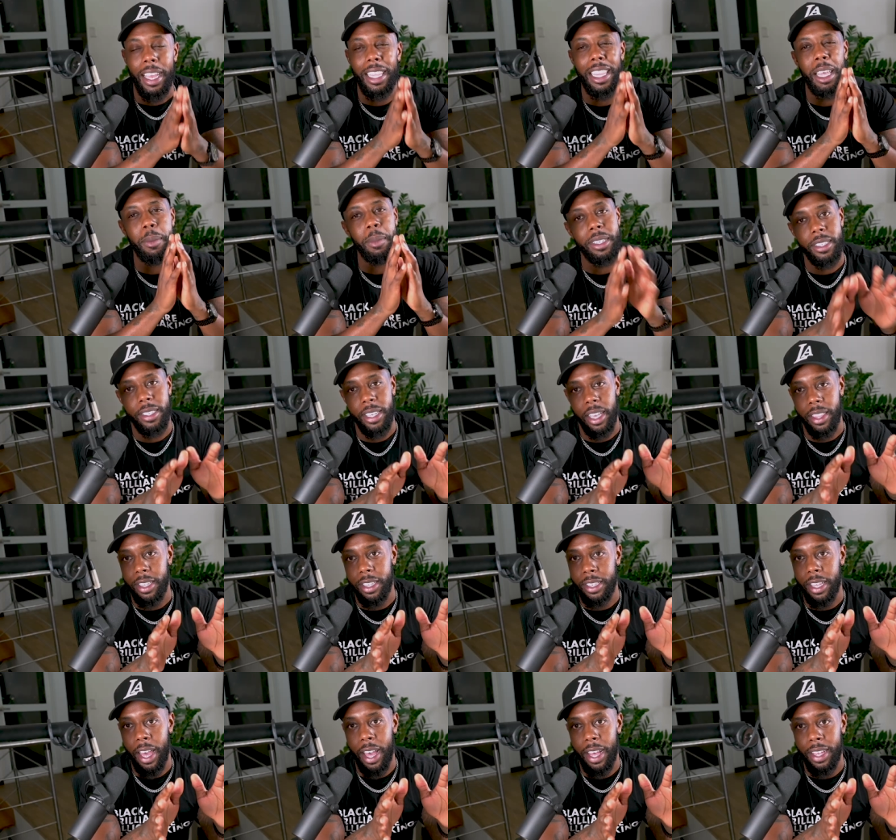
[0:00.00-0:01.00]
And let me just say
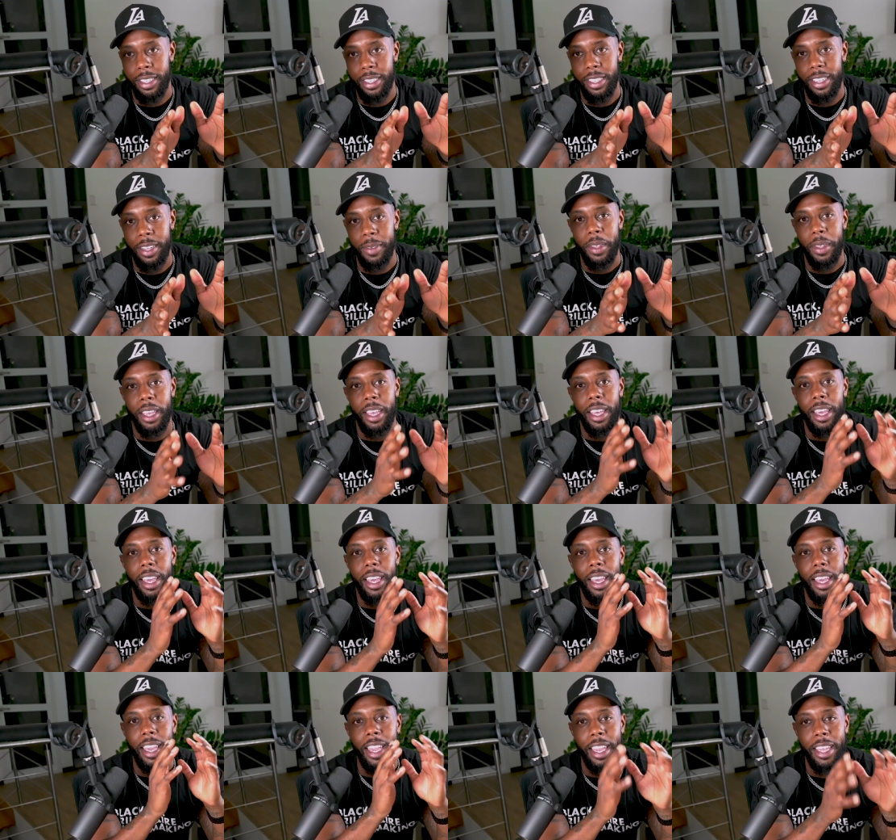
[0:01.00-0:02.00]
this, guys.
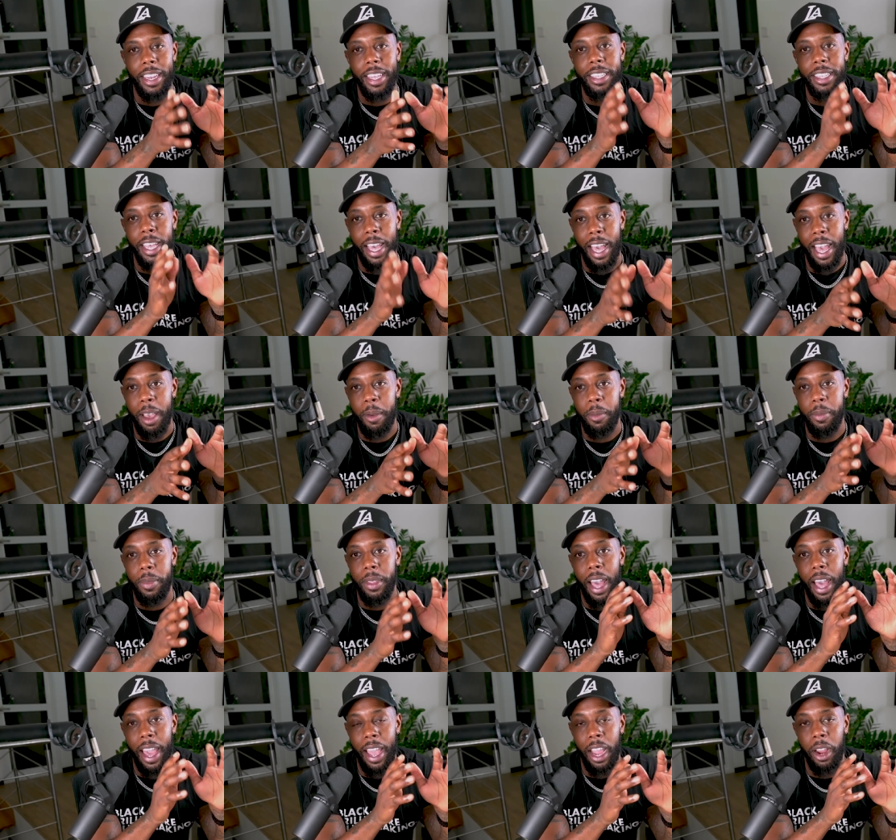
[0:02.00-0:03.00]
Anytime the
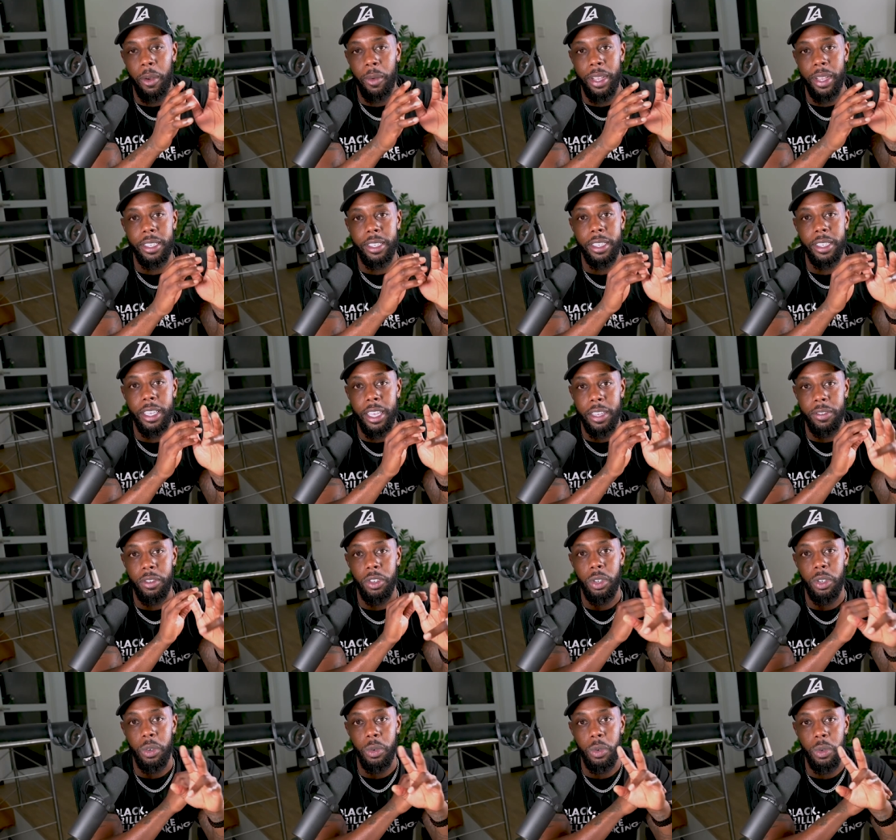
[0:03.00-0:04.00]
IRS gives
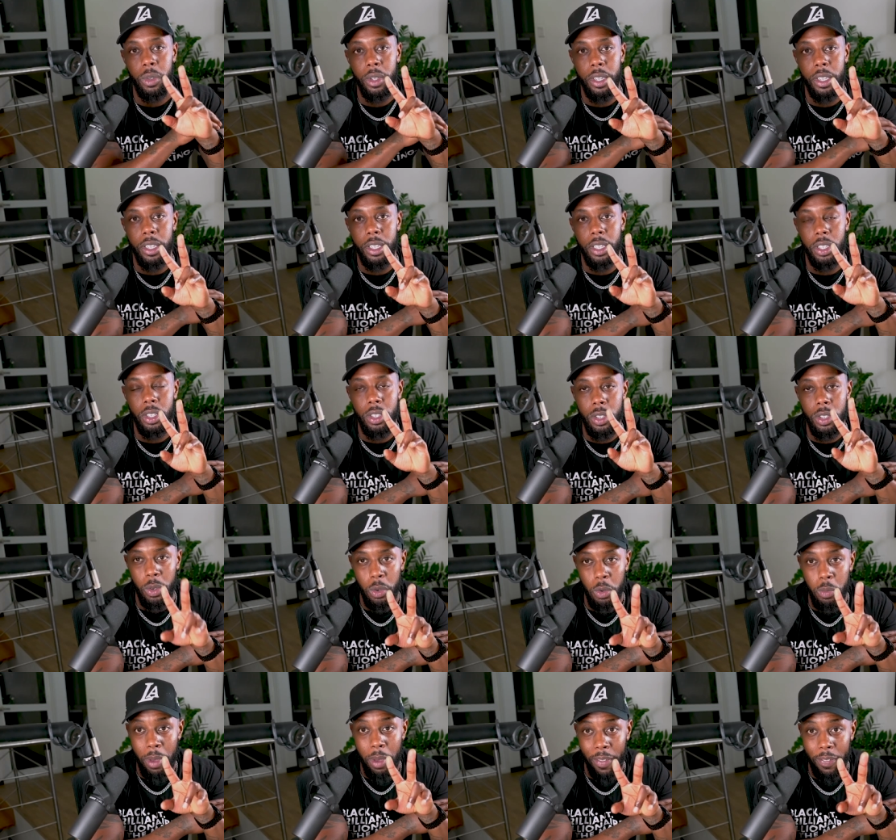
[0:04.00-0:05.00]
you
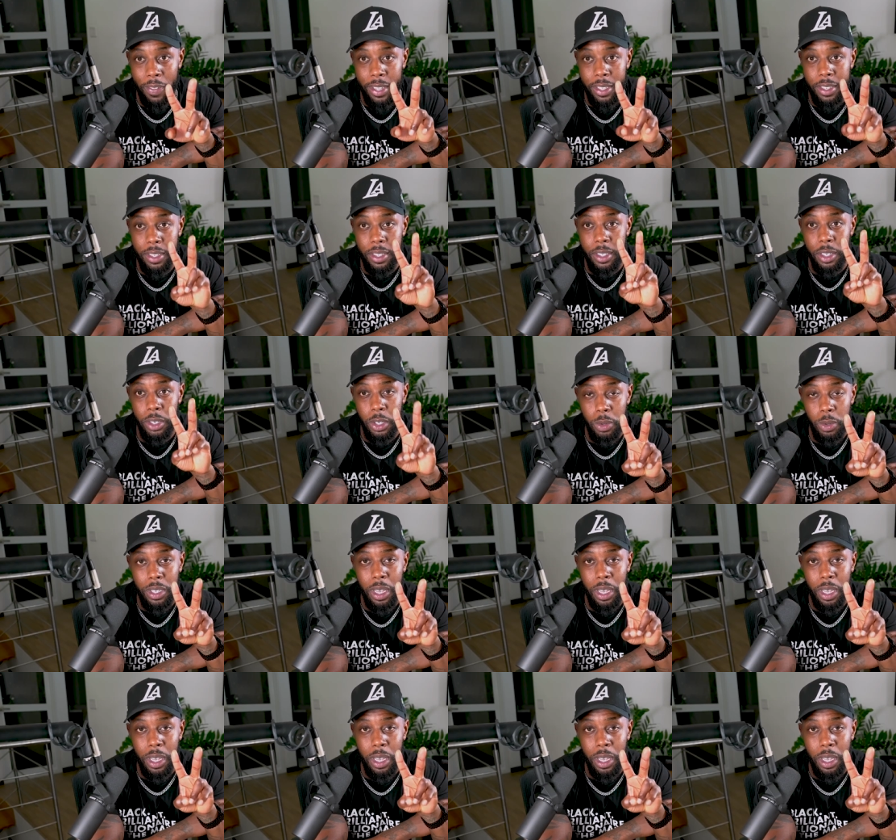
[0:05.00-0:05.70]
two methods to do